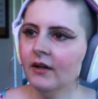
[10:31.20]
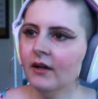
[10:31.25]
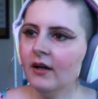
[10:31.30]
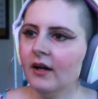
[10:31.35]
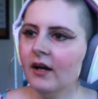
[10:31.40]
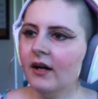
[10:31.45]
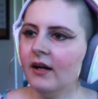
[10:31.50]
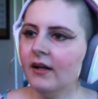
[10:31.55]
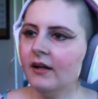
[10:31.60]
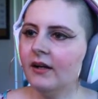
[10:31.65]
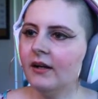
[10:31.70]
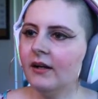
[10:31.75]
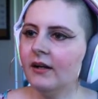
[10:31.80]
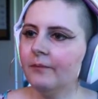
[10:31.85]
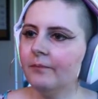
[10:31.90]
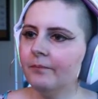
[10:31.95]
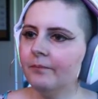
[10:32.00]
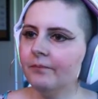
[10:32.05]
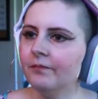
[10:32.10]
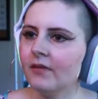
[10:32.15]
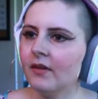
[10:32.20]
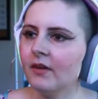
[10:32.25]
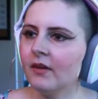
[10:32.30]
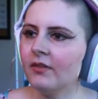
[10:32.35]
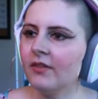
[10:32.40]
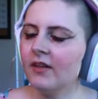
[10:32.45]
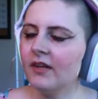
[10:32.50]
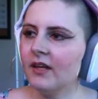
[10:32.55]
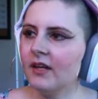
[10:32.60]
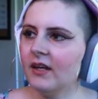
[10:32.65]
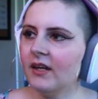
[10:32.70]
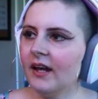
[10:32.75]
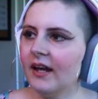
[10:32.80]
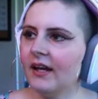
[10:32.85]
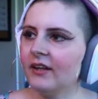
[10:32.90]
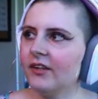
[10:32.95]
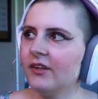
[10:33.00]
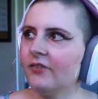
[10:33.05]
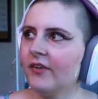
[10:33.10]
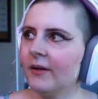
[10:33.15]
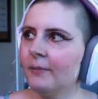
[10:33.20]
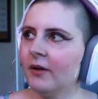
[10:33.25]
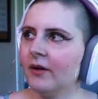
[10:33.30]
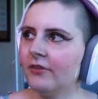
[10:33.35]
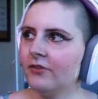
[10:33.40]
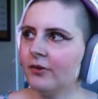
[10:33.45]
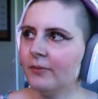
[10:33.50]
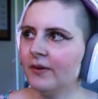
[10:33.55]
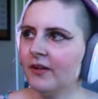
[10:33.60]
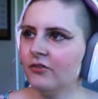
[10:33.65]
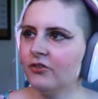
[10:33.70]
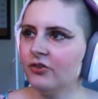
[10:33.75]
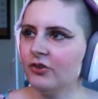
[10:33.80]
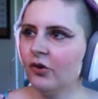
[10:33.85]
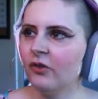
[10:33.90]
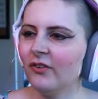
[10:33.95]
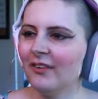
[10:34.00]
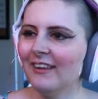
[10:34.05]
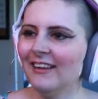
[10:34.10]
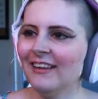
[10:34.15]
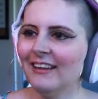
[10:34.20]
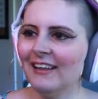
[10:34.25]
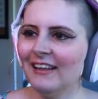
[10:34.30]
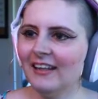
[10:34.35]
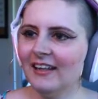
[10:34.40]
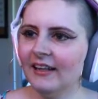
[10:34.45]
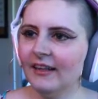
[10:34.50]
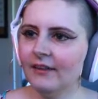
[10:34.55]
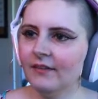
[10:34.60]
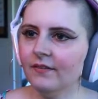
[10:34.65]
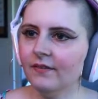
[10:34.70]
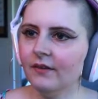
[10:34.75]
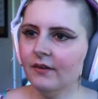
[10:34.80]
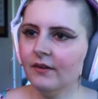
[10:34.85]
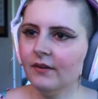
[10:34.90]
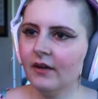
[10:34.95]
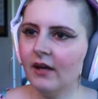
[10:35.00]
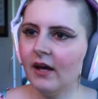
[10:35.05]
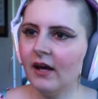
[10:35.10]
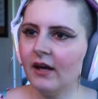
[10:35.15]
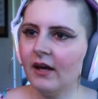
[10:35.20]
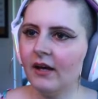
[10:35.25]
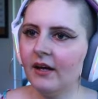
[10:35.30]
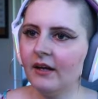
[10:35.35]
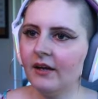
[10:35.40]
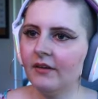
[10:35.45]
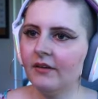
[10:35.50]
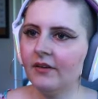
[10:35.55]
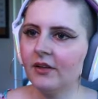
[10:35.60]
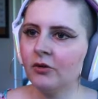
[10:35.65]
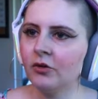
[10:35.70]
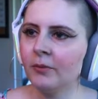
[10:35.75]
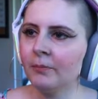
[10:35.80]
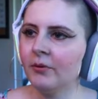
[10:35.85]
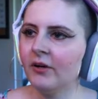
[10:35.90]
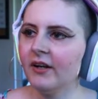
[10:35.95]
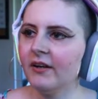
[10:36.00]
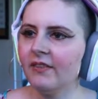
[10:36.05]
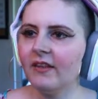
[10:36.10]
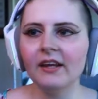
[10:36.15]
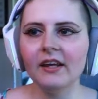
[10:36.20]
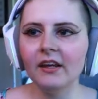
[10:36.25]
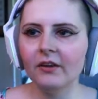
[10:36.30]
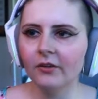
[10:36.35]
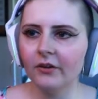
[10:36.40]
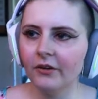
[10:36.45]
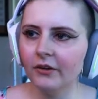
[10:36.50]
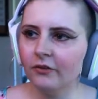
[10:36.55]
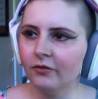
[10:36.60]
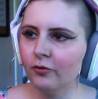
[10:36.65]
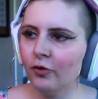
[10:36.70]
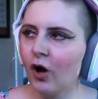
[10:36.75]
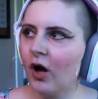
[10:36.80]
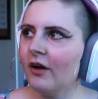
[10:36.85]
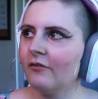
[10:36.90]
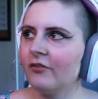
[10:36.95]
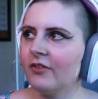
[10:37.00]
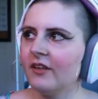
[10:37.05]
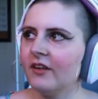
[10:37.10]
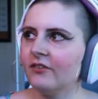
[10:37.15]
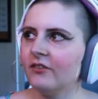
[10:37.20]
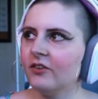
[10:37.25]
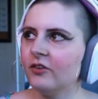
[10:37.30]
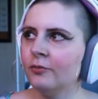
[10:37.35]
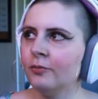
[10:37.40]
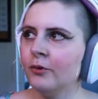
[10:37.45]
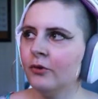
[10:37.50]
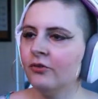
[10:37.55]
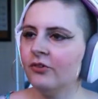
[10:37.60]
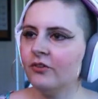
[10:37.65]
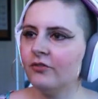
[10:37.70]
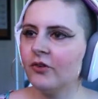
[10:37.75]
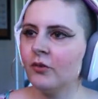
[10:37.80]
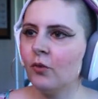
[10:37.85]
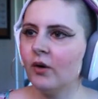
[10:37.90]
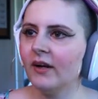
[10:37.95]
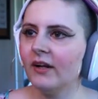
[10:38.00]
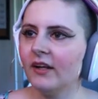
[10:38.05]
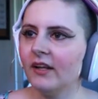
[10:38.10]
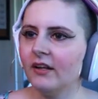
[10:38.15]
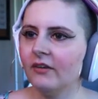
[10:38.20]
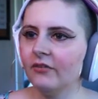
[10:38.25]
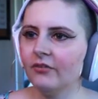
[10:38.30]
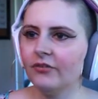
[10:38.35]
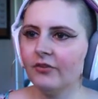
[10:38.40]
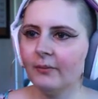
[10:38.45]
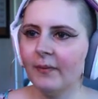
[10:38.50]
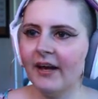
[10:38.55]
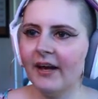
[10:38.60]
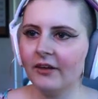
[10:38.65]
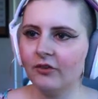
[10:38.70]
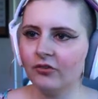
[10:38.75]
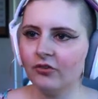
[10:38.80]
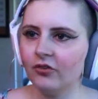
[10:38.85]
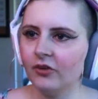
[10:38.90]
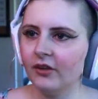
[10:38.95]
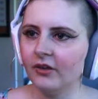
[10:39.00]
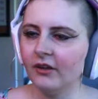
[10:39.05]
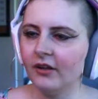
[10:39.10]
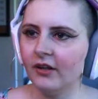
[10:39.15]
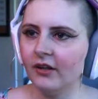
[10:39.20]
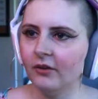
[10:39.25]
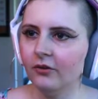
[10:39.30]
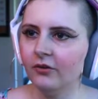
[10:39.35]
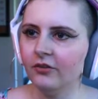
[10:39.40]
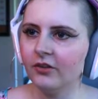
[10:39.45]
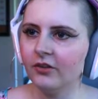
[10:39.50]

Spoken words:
the anti-raid monster because you don't really need it. You could put in the healer rod for the assist boost if you want to give some extra heal to